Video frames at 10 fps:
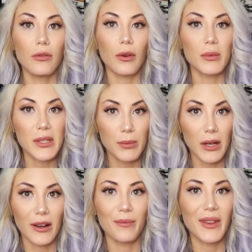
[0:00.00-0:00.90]
from
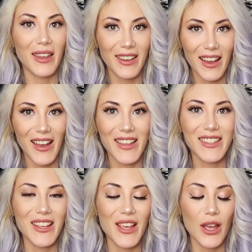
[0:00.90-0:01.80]
spirit
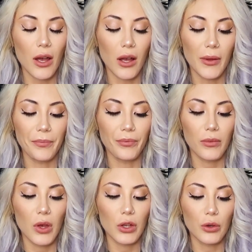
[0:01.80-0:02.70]
guides um,
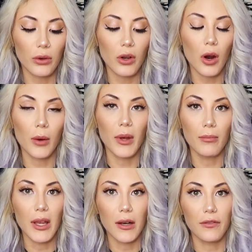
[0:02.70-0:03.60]
your karma
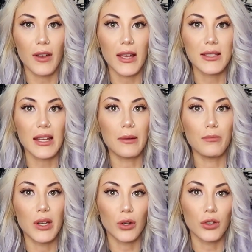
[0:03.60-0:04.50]
manifests
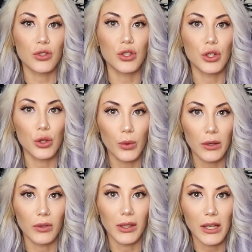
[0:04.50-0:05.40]
and mirrors to you
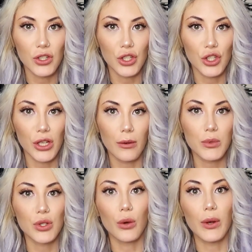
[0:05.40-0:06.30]
in relationships.
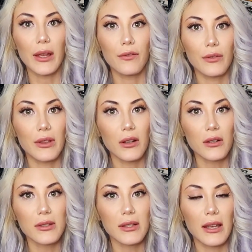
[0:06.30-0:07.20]
So if
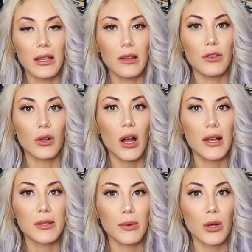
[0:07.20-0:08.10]
there's like, if your
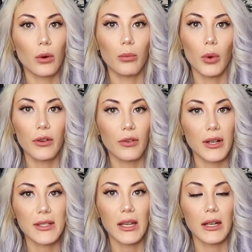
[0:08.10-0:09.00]
husband or
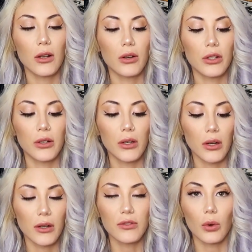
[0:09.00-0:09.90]
boyfriend is getting on your
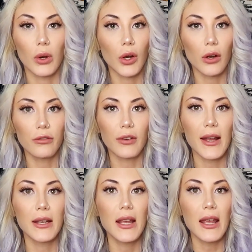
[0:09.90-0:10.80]
nerves or
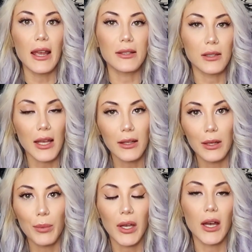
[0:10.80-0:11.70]
girlfriend, it's
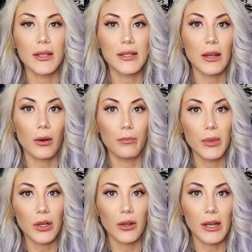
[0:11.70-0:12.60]
likely because they are
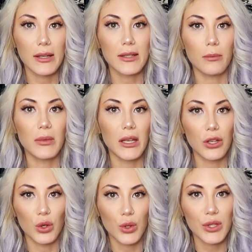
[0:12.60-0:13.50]
mirroring something
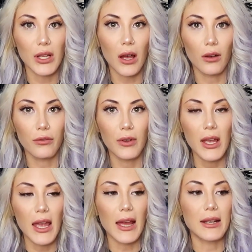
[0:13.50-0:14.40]
in yourself
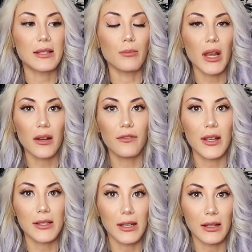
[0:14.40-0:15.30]
and it's
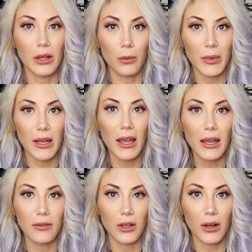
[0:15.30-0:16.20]
manifesting in their
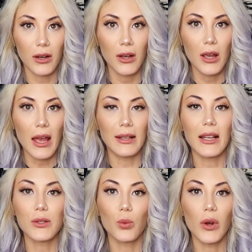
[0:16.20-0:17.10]
behavior. And
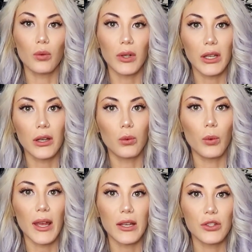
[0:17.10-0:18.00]
that's one really good
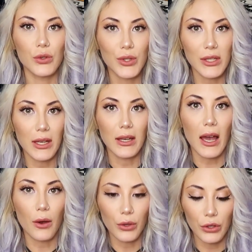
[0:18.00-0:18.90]
way to see
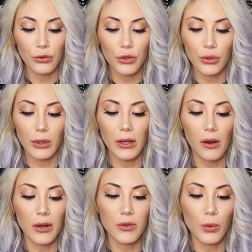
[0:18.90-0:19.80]
how you truly
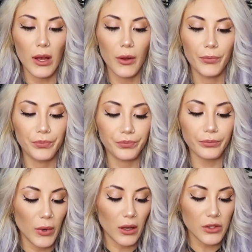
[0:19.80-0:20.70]
are as well.
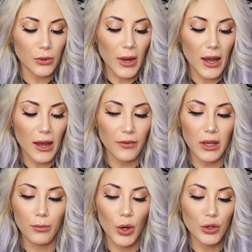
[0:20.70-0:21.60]
We also have
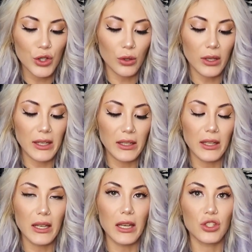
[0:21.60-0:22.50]
emotional
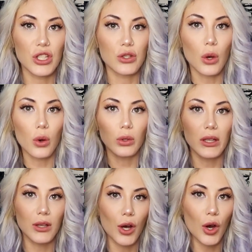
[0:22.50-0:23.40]
healing, and she's
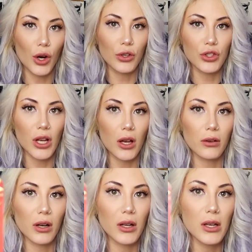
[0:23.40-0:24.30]
holding the heart
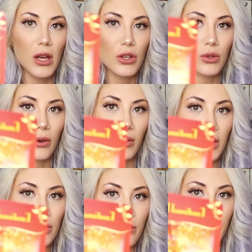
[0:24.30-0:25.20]
chakra. So I
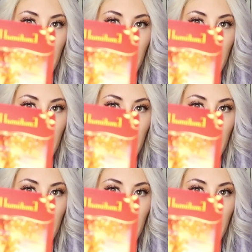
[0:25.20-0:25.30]
really do